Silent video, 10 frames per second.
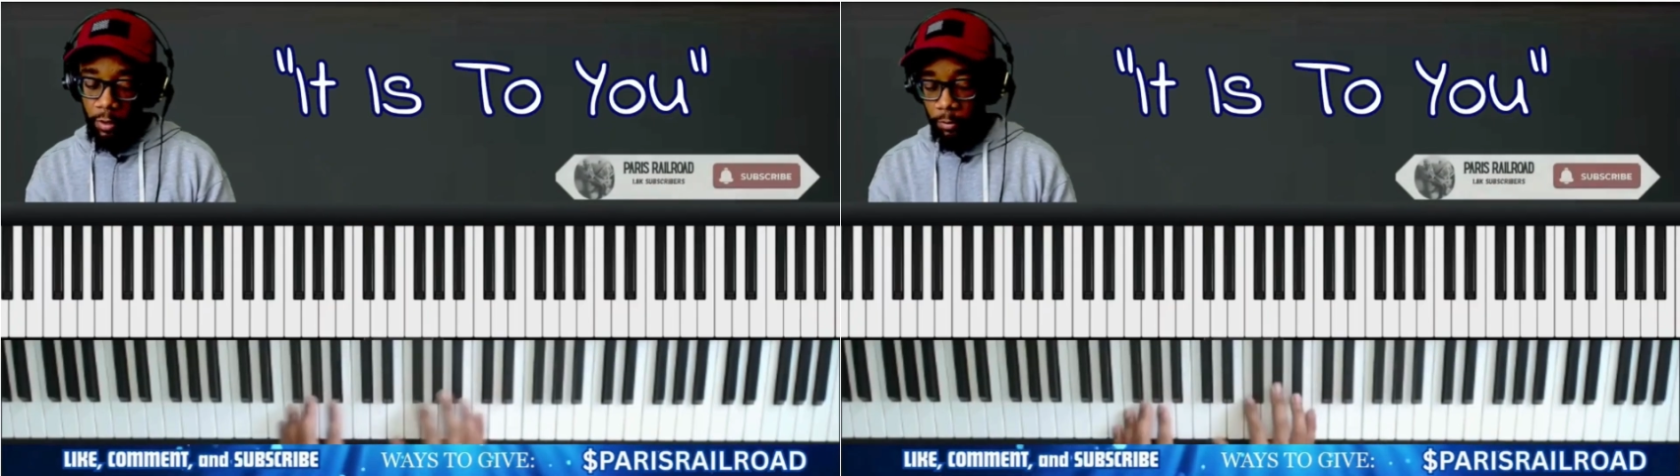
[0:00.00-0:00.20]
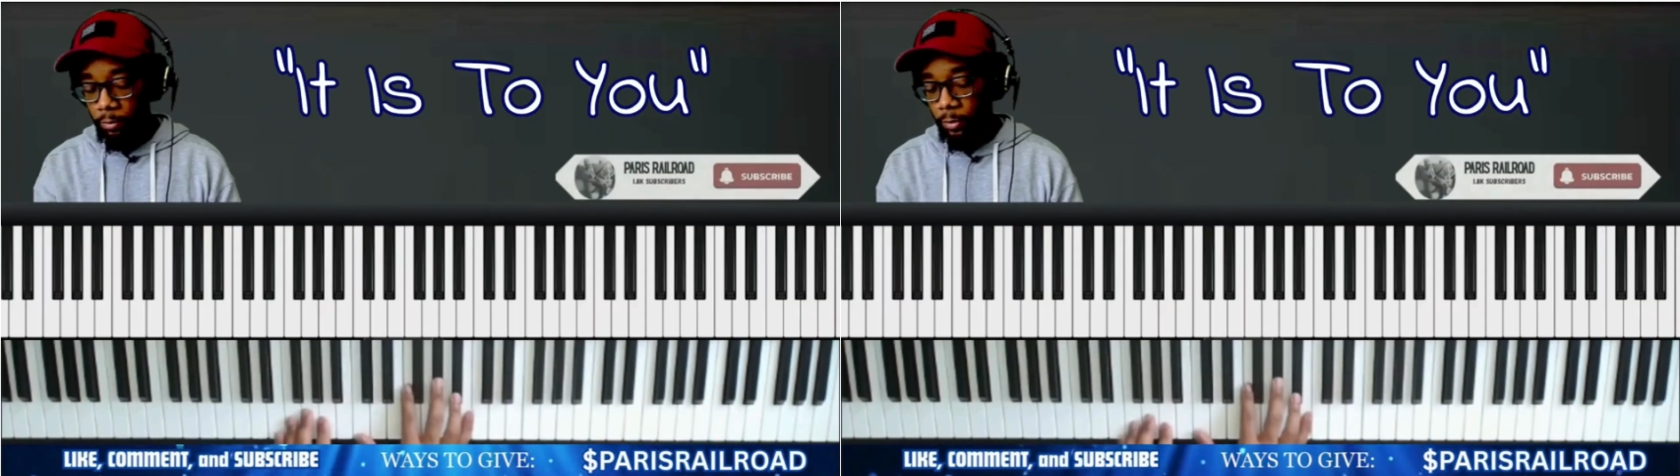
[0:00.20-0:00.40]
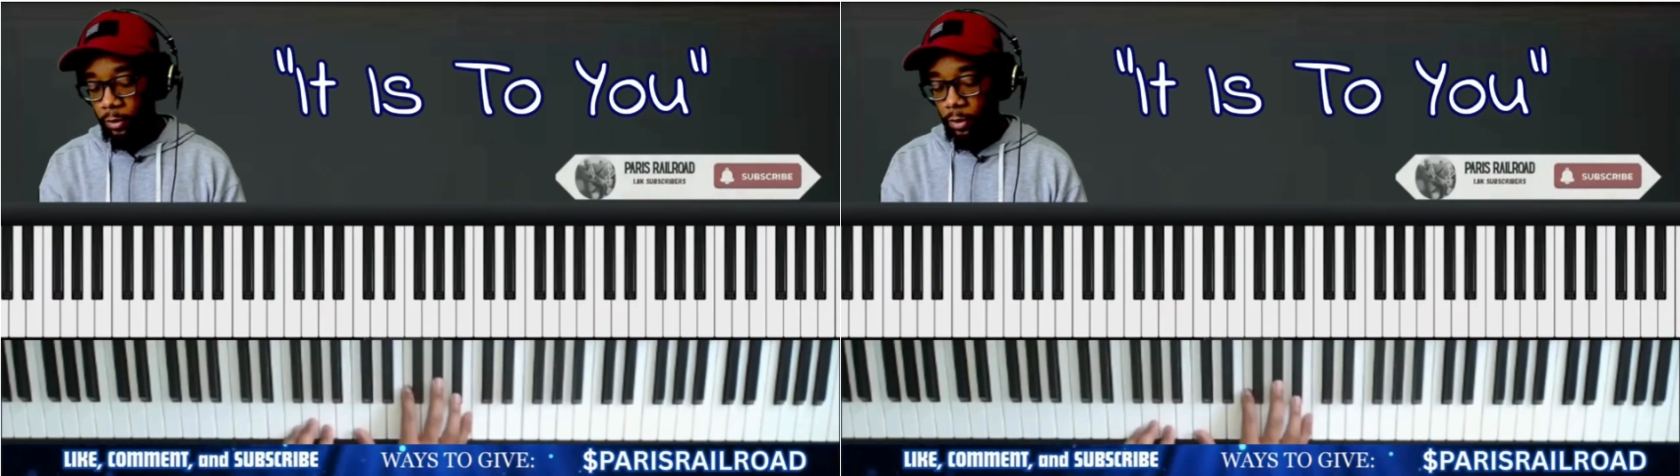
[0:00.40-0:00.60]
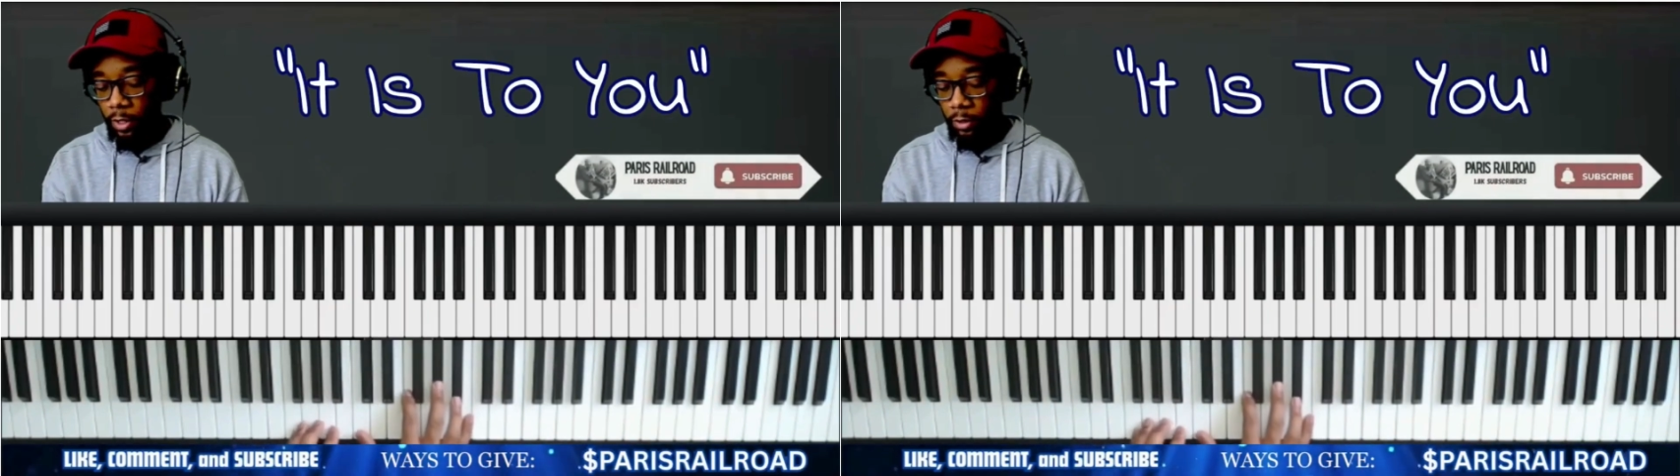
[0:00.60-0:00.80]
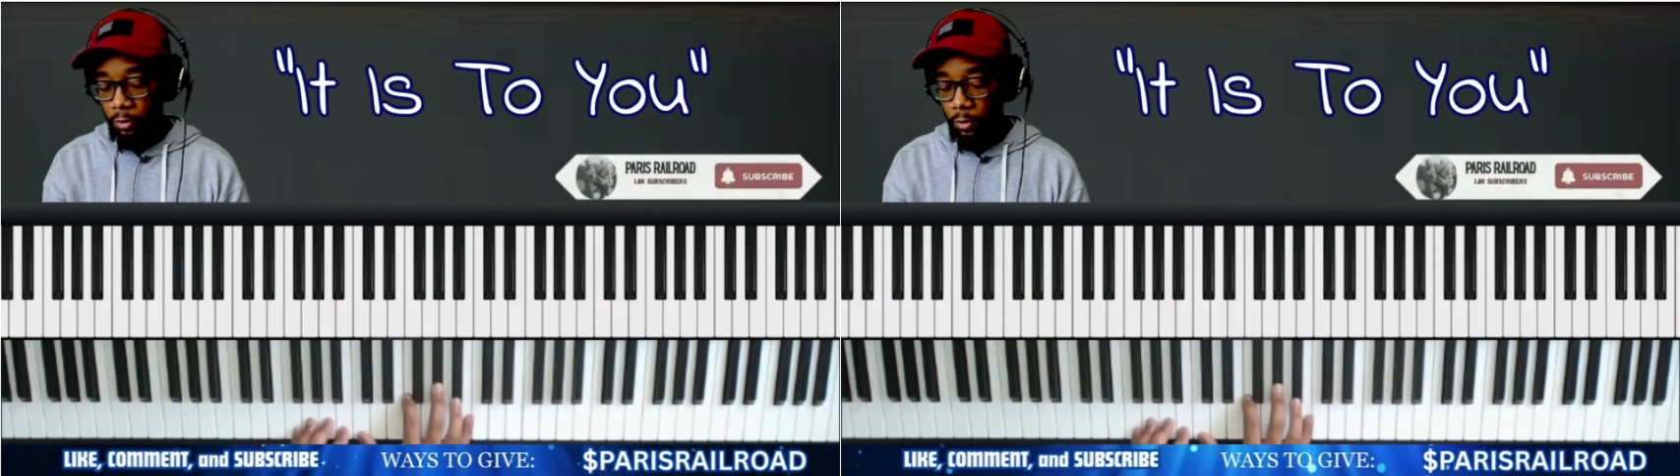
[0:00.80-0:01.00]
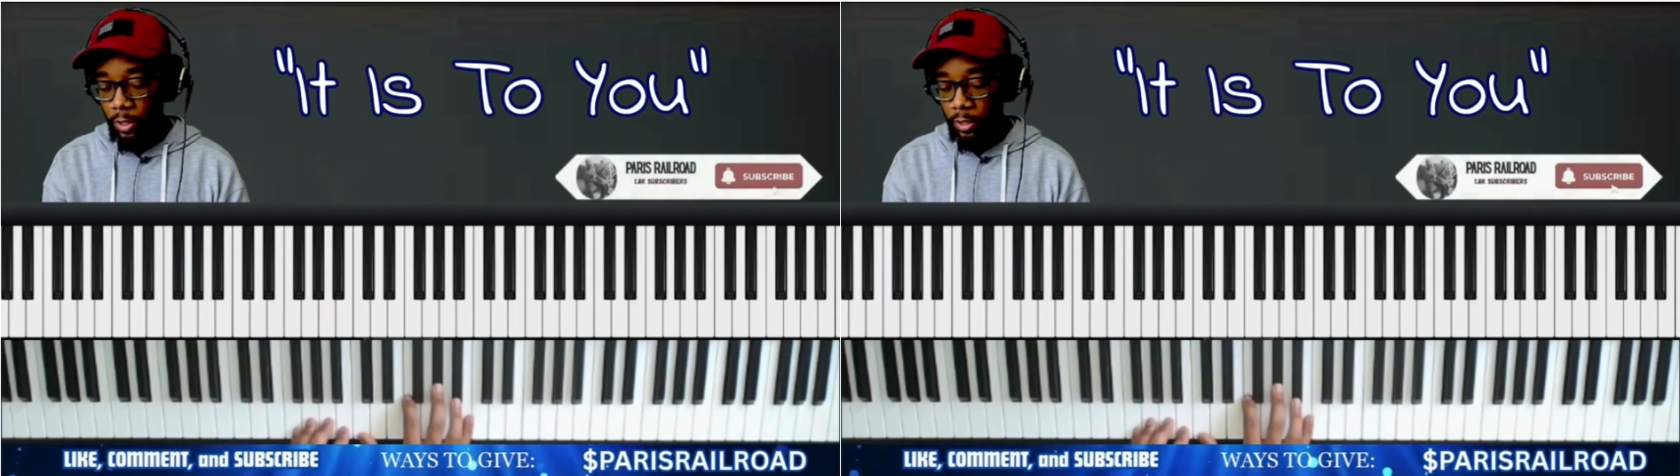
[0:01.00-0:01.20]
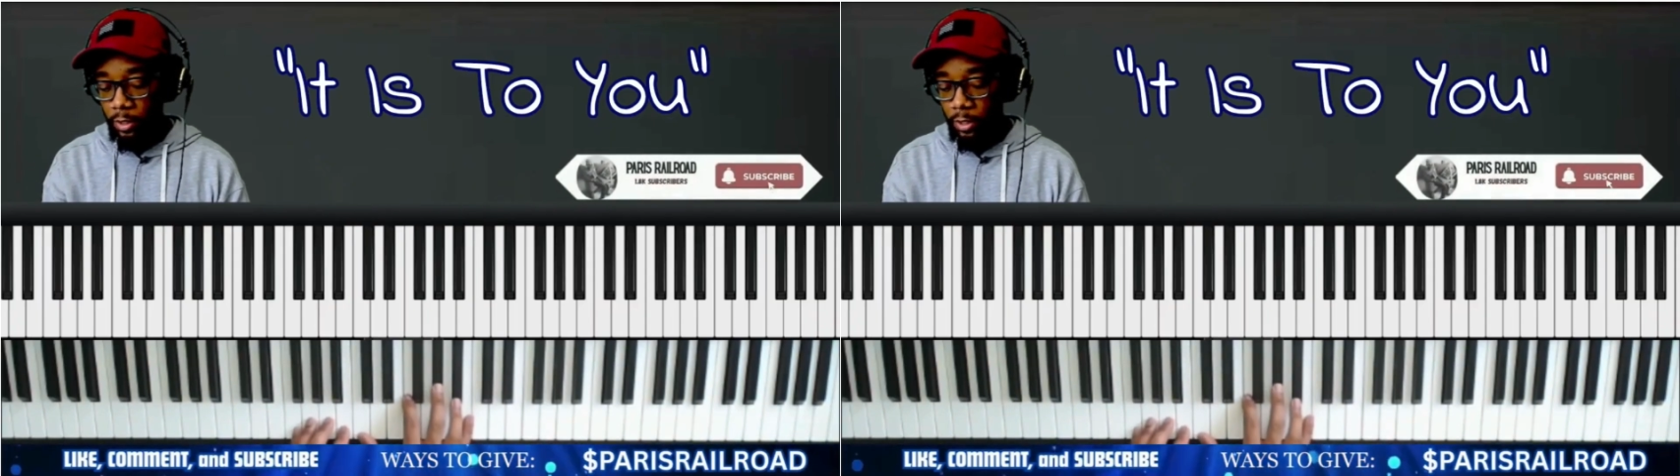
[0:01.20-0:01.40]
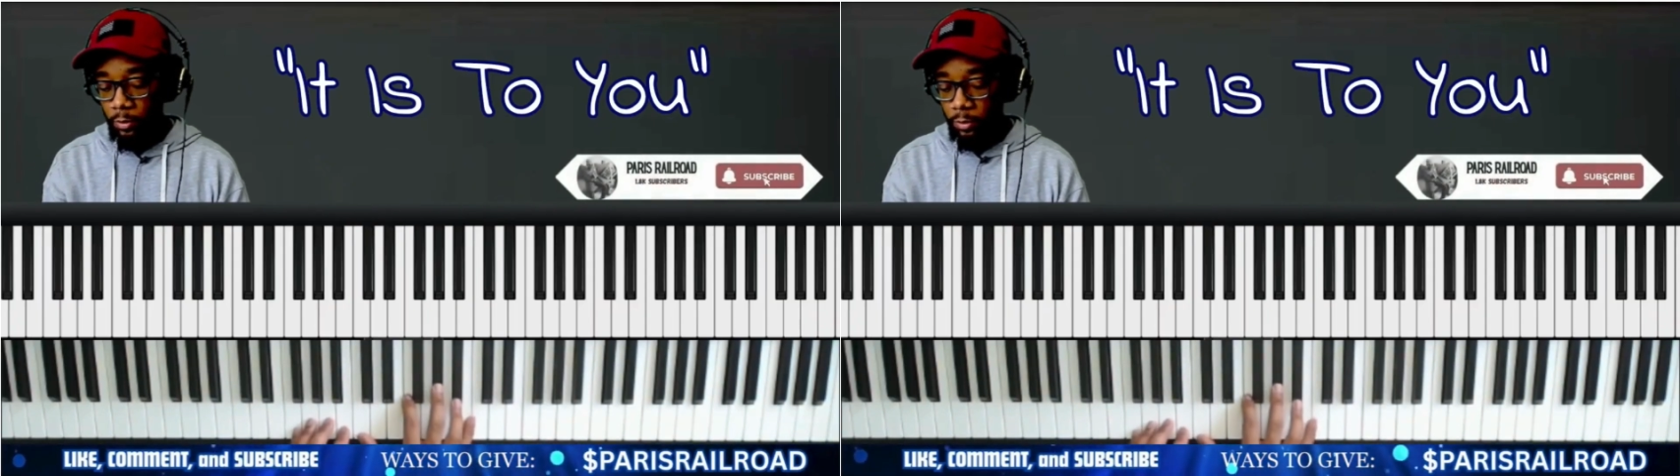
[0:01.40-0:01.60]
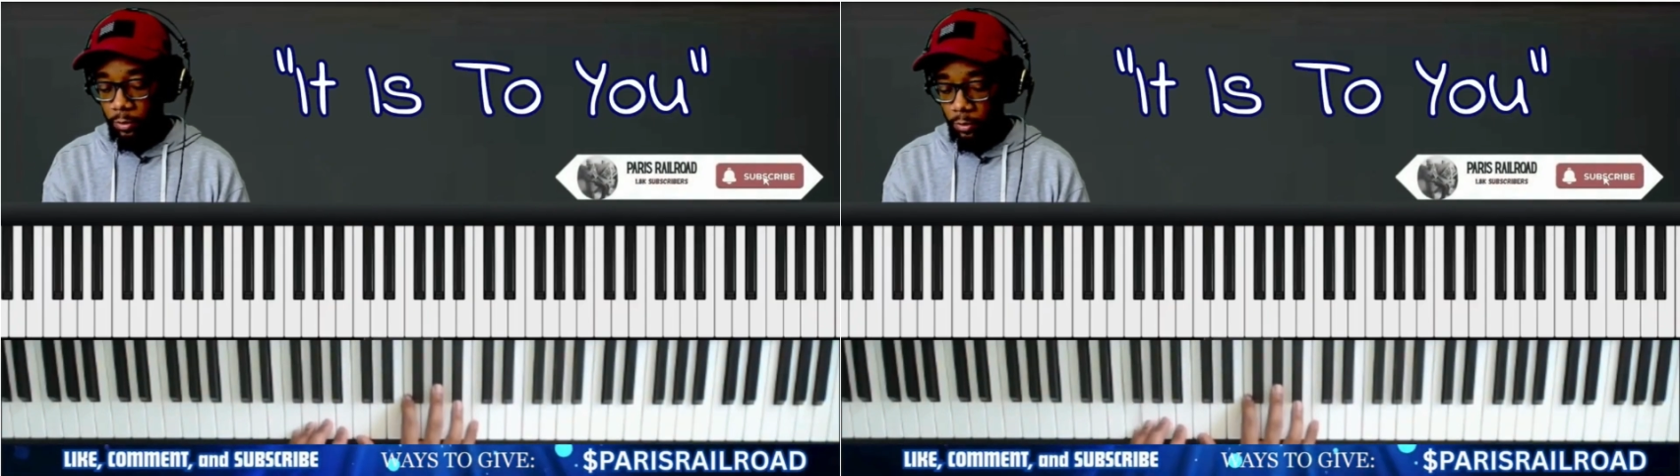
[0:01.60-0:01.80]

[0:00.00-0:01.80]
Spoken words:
But the other chord I did was,